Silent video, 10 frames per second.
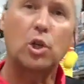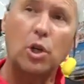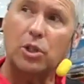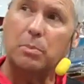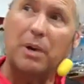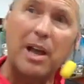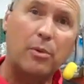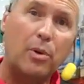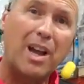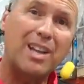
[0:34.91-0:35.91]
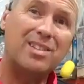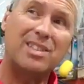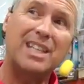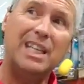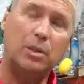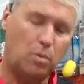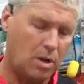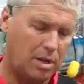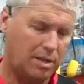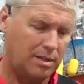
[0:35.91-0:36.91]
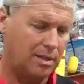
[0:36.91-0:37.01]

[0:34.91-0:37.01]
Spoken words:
cooked brown rice, quinoa.